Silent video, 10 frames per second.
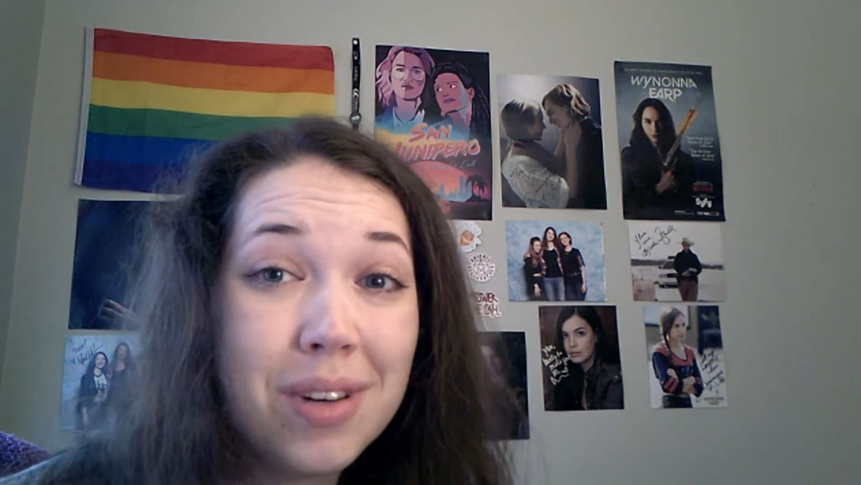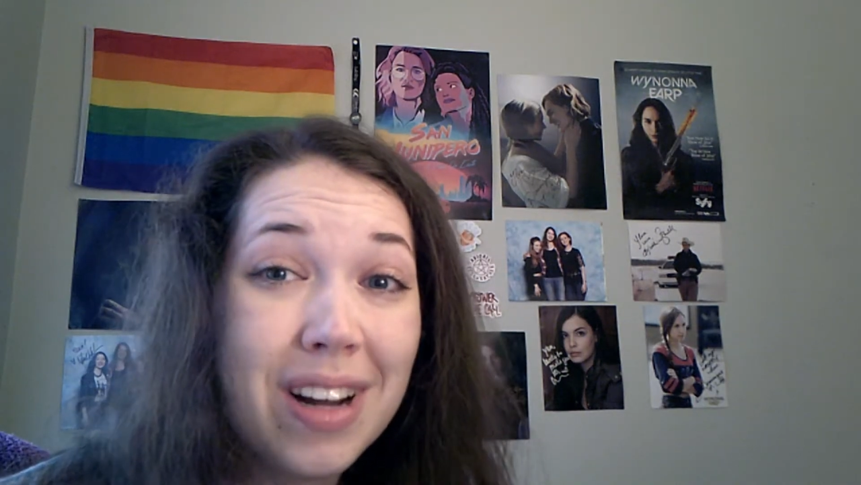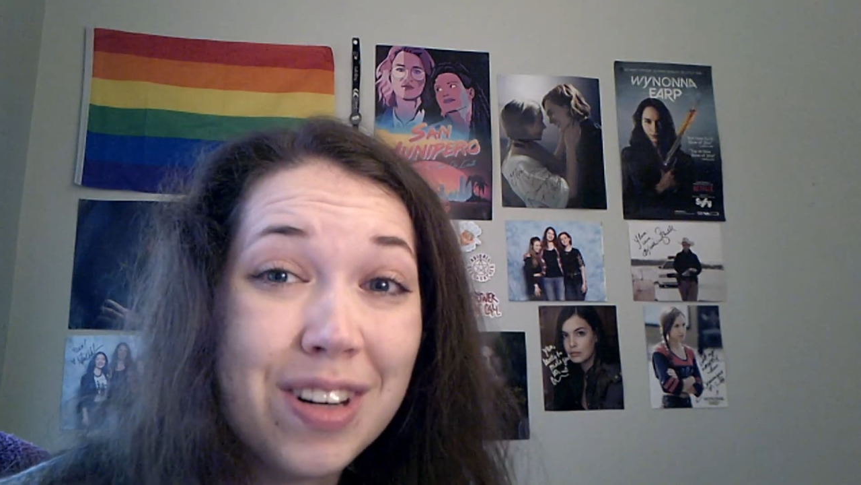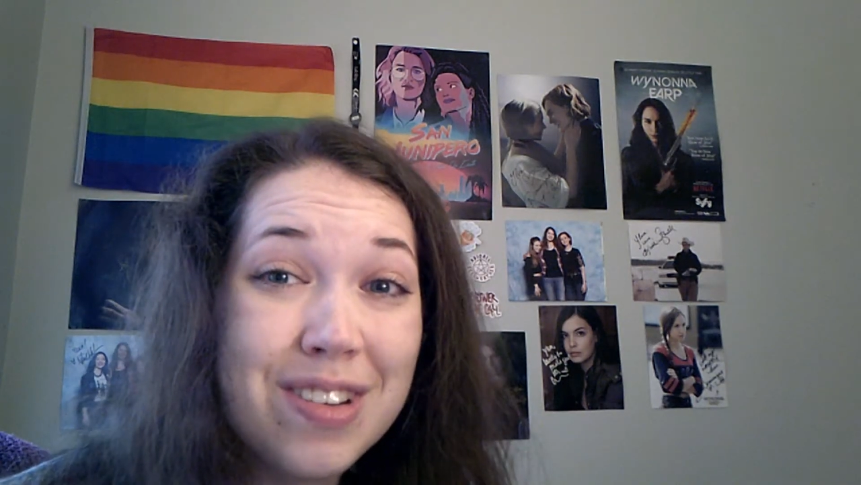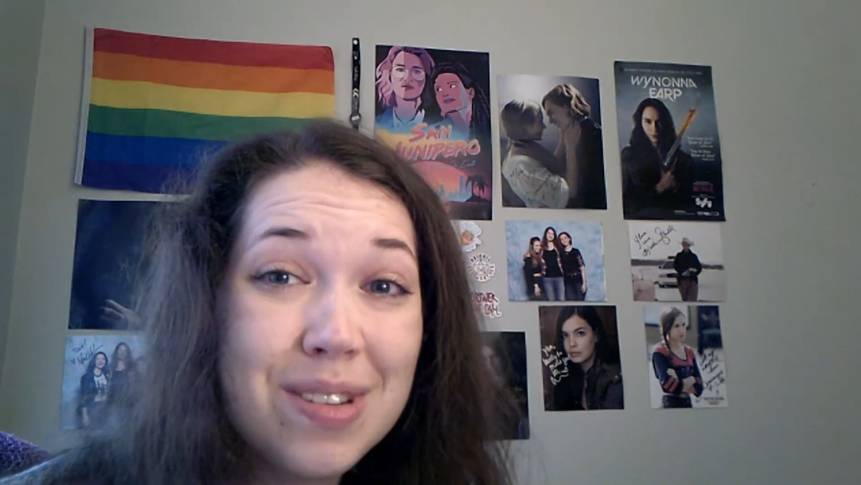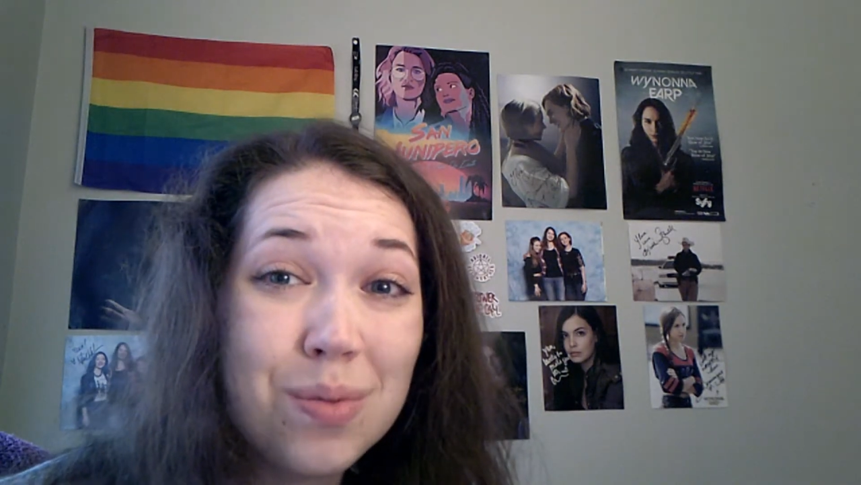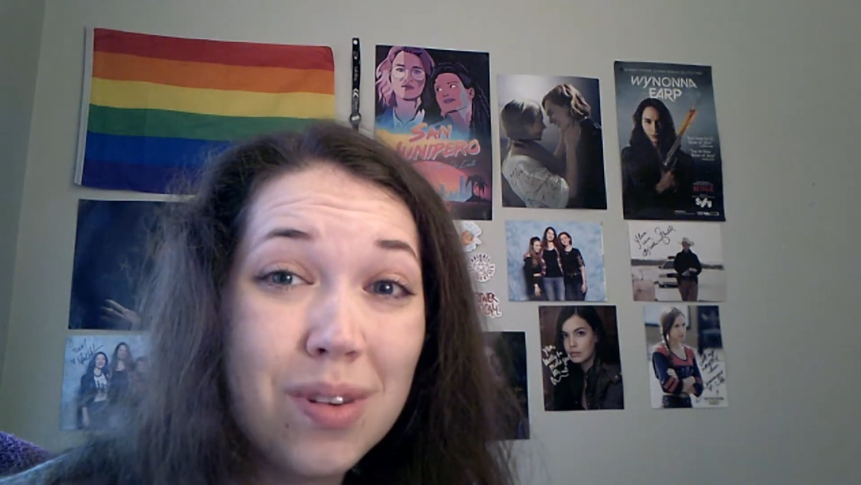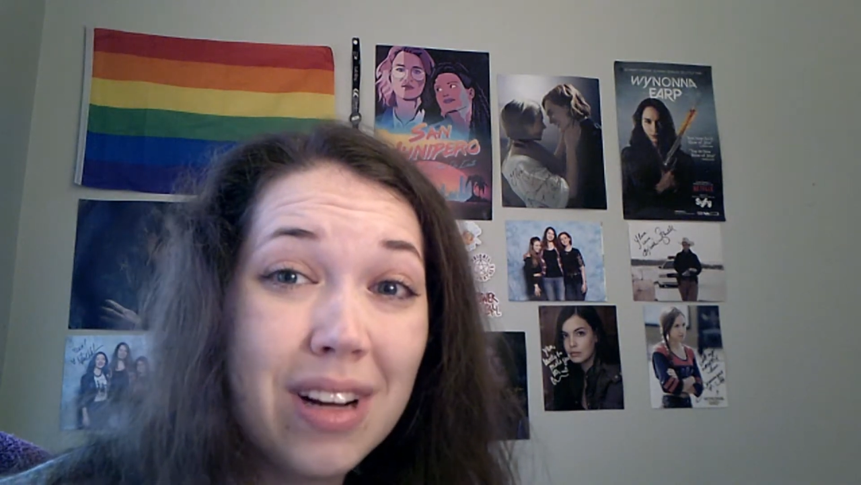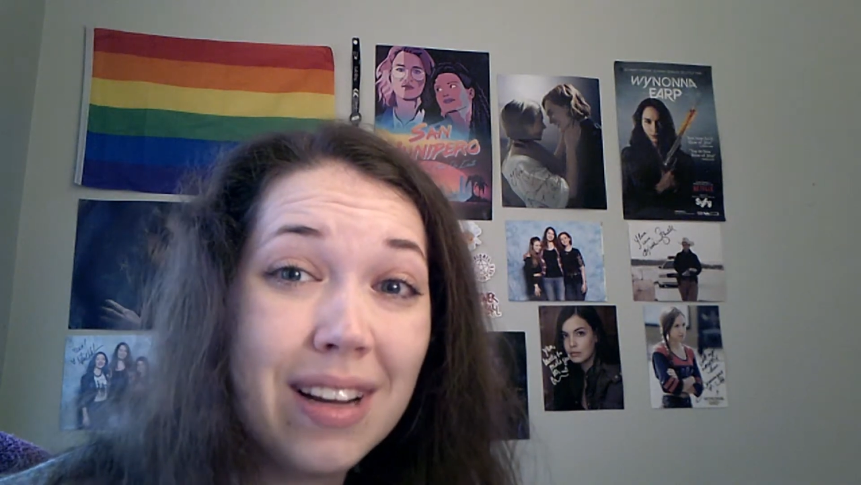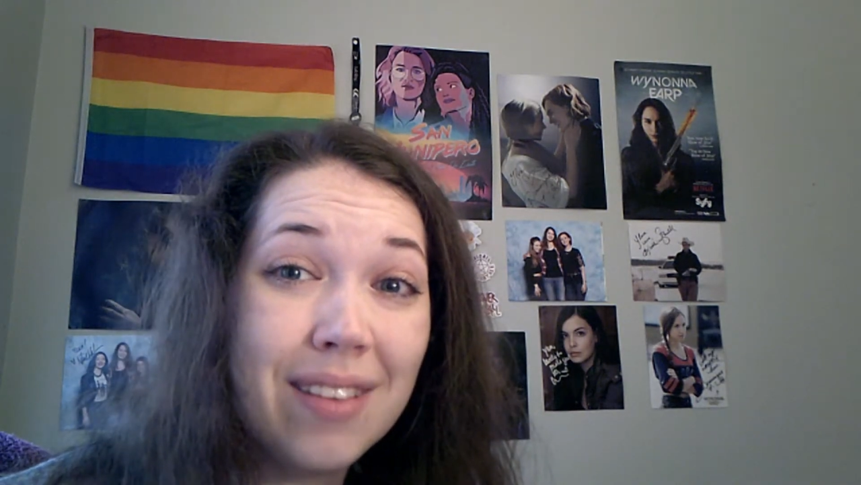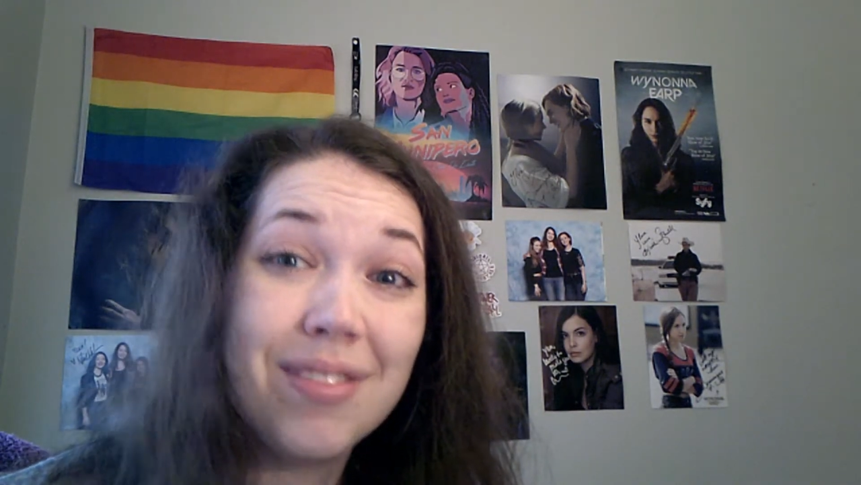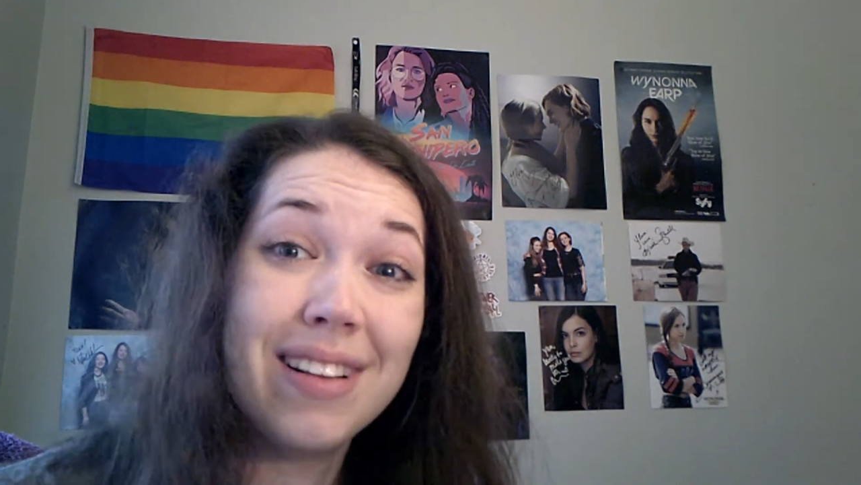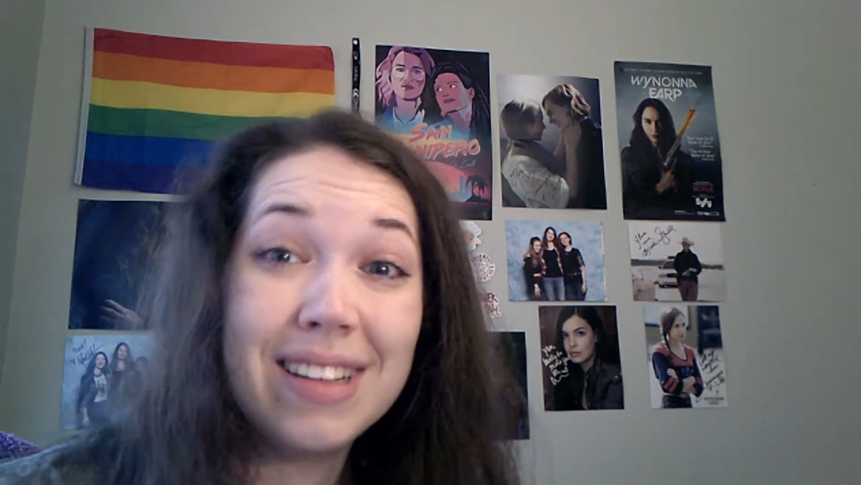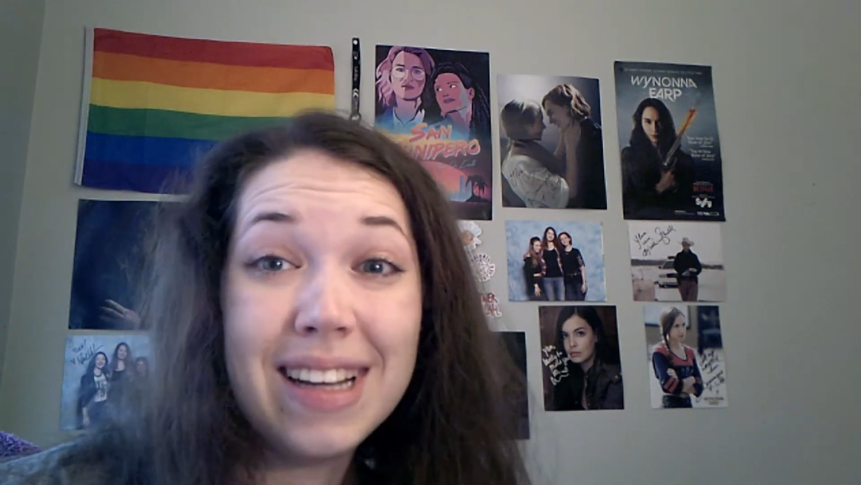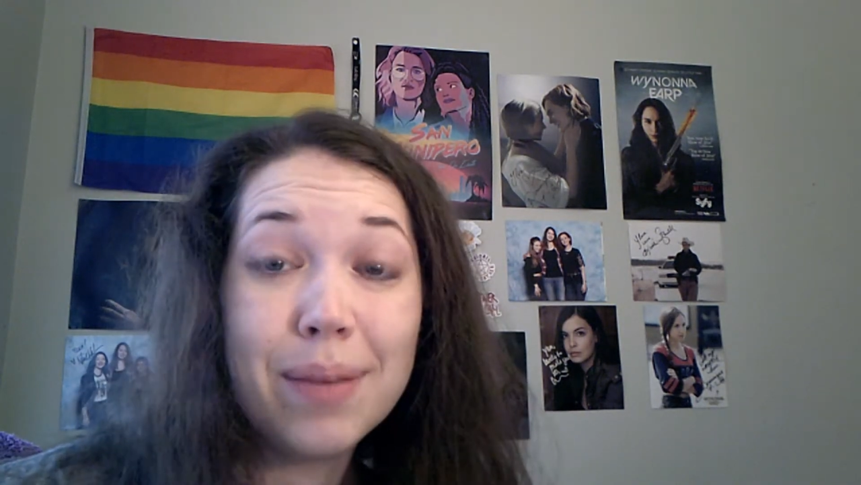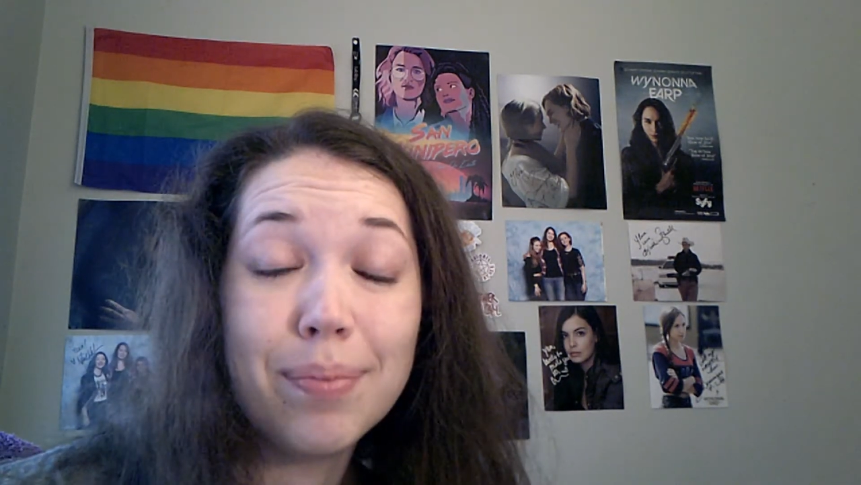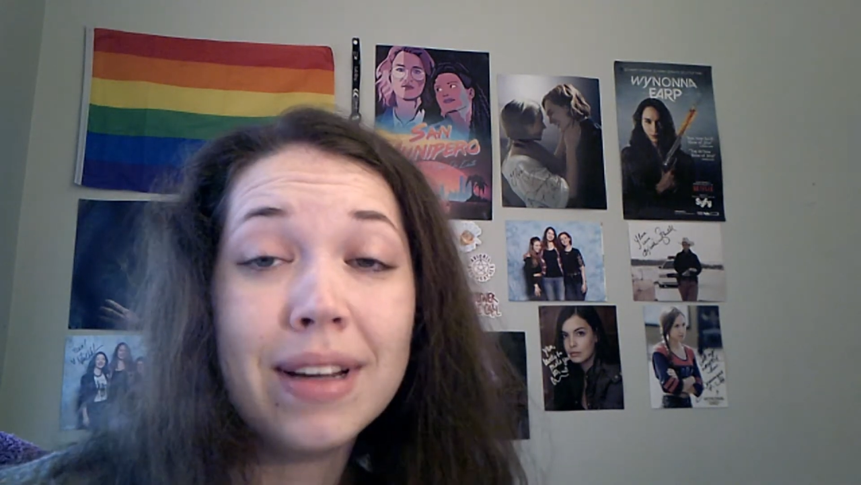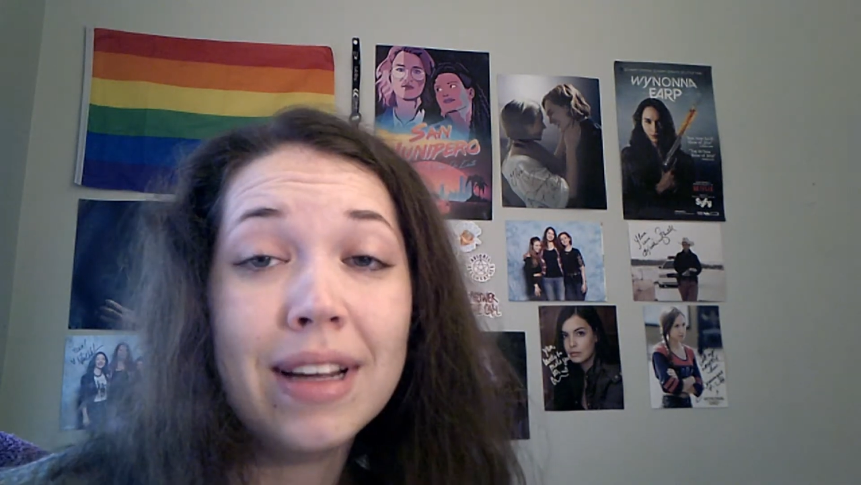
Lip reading: reactions when I find the time.